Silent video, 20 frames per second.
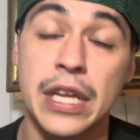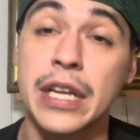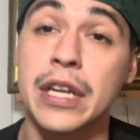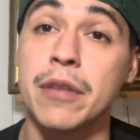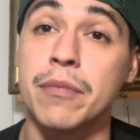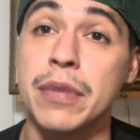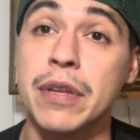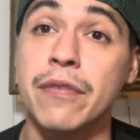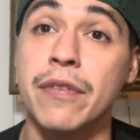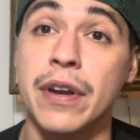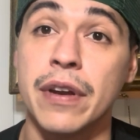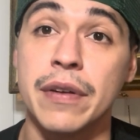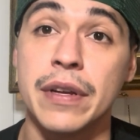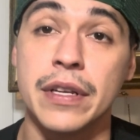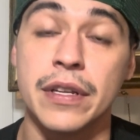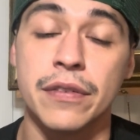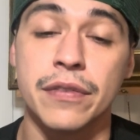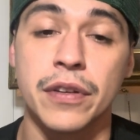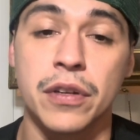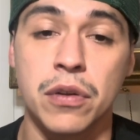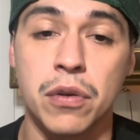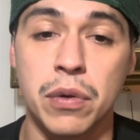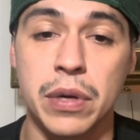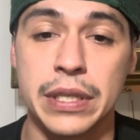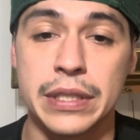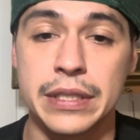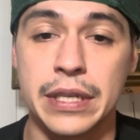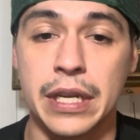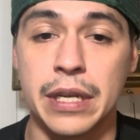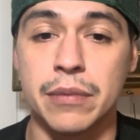it can be very difficult
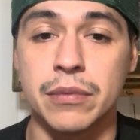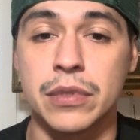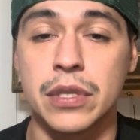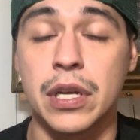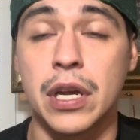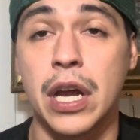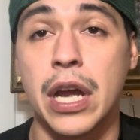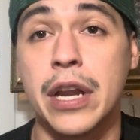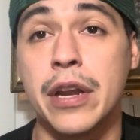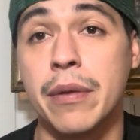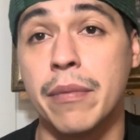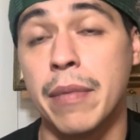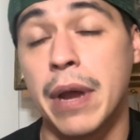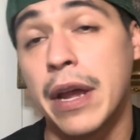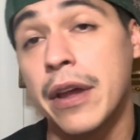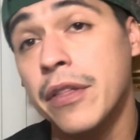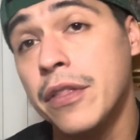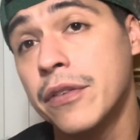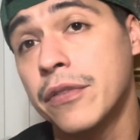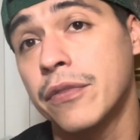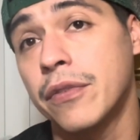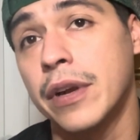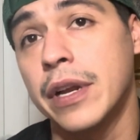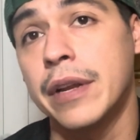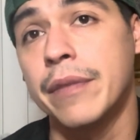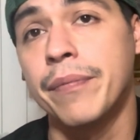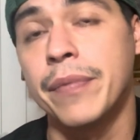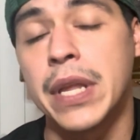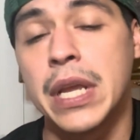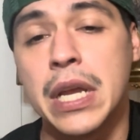at times. And my other
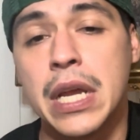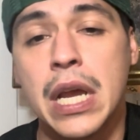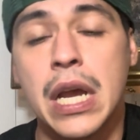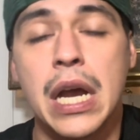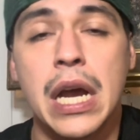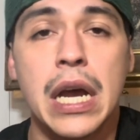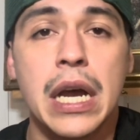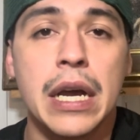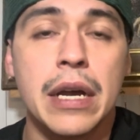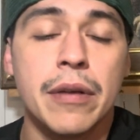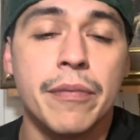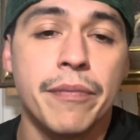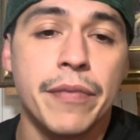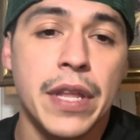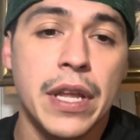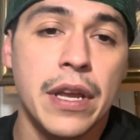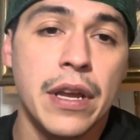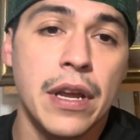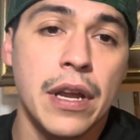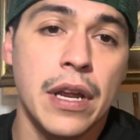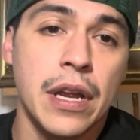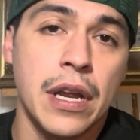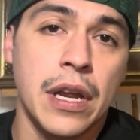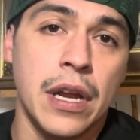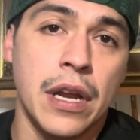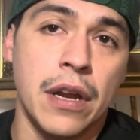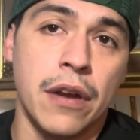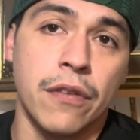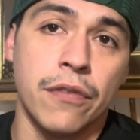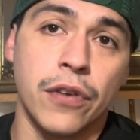friend, um,
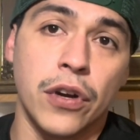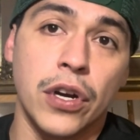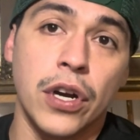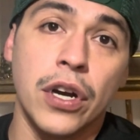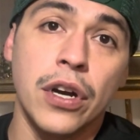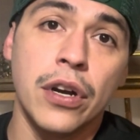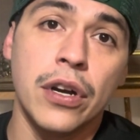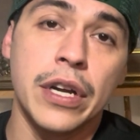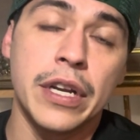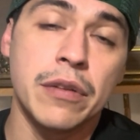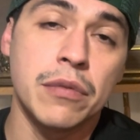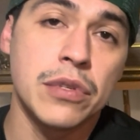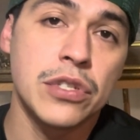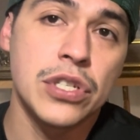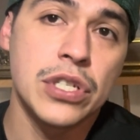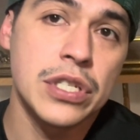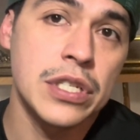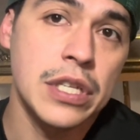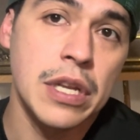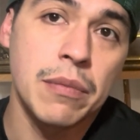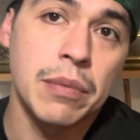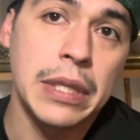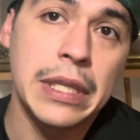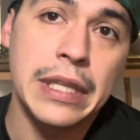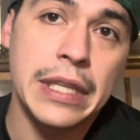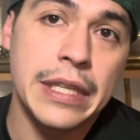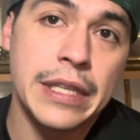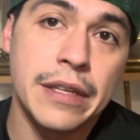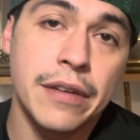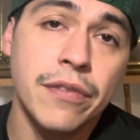for her, it was just
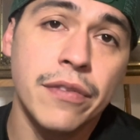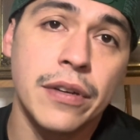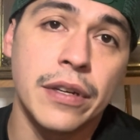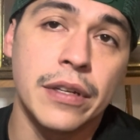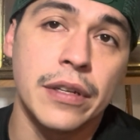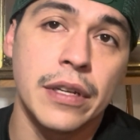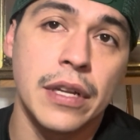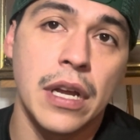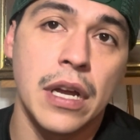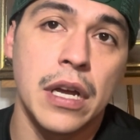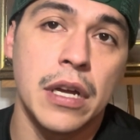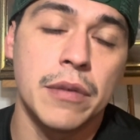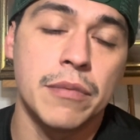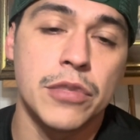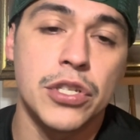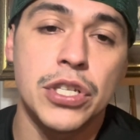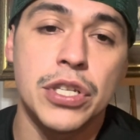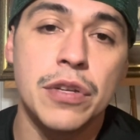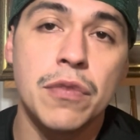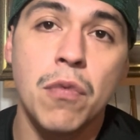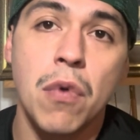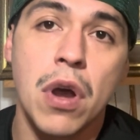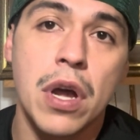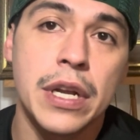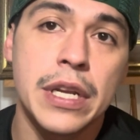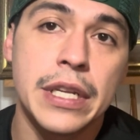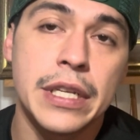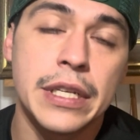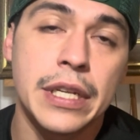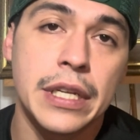completely different. She
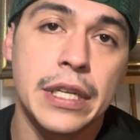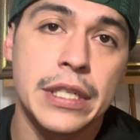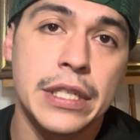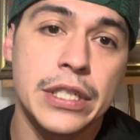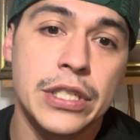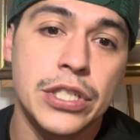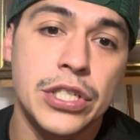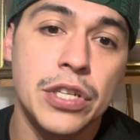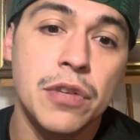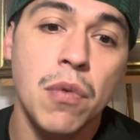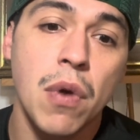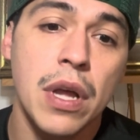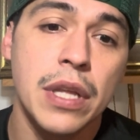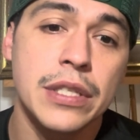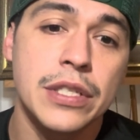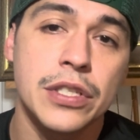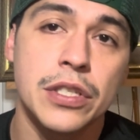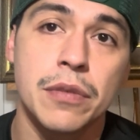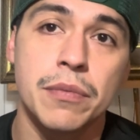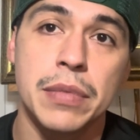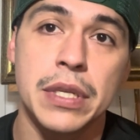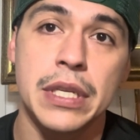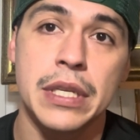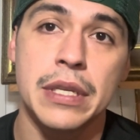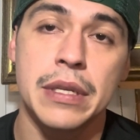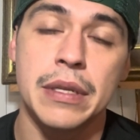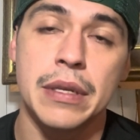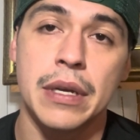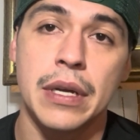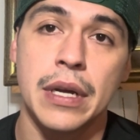wants to
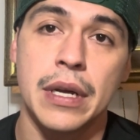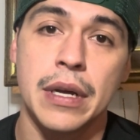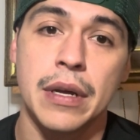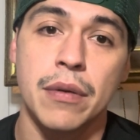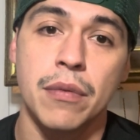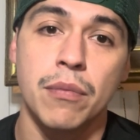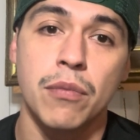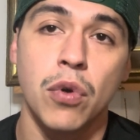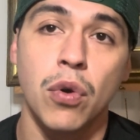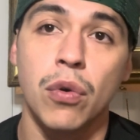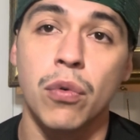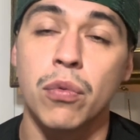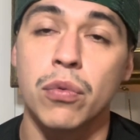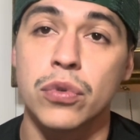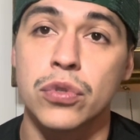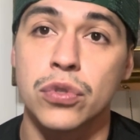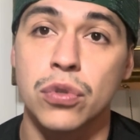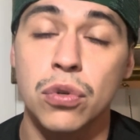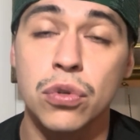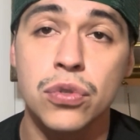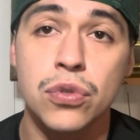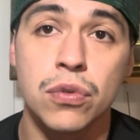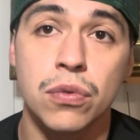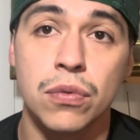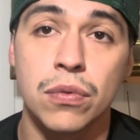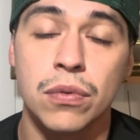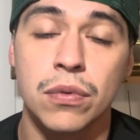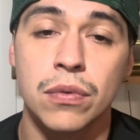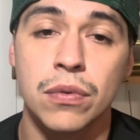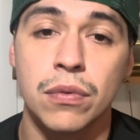be more
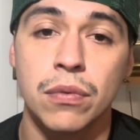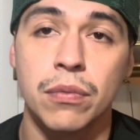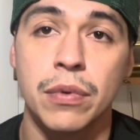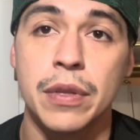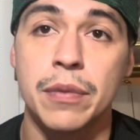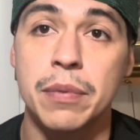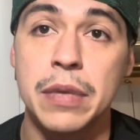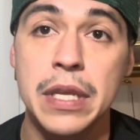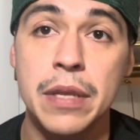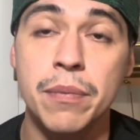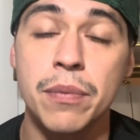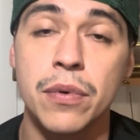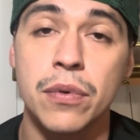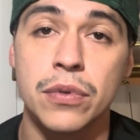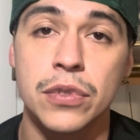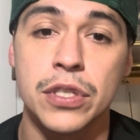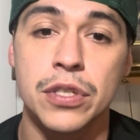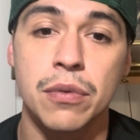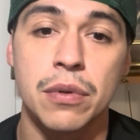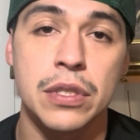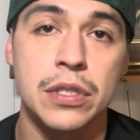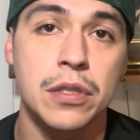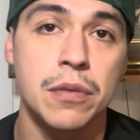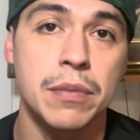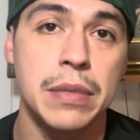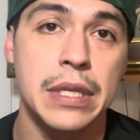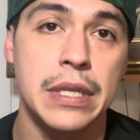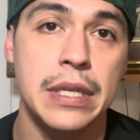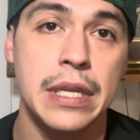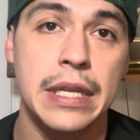social with people. She wants to
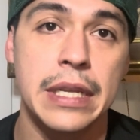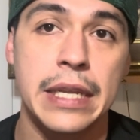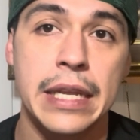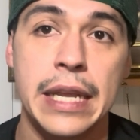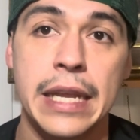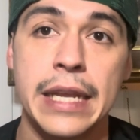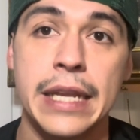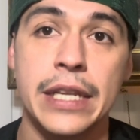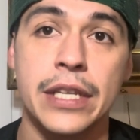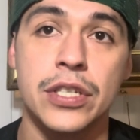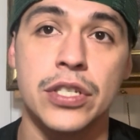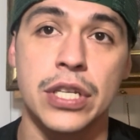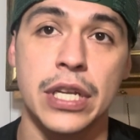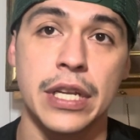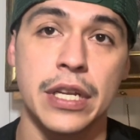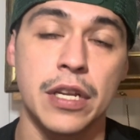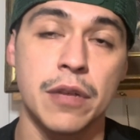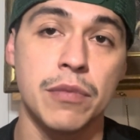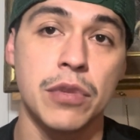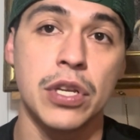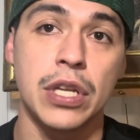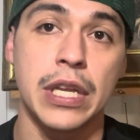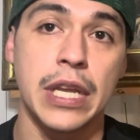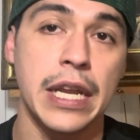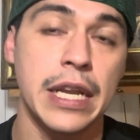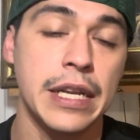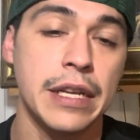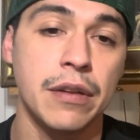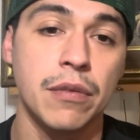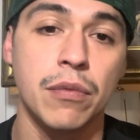be engaged in
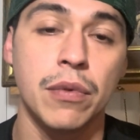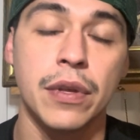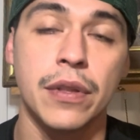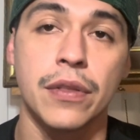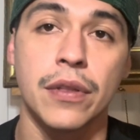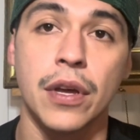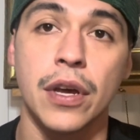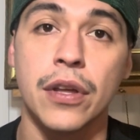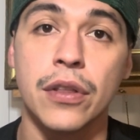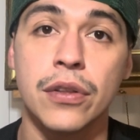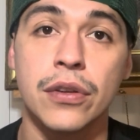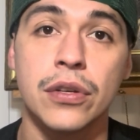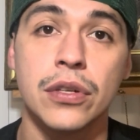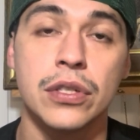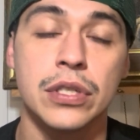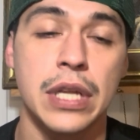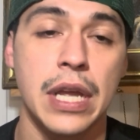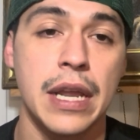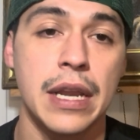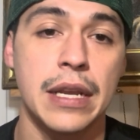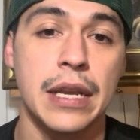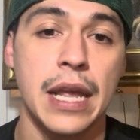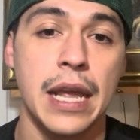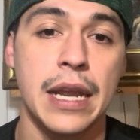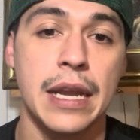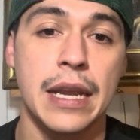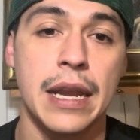communicating with others and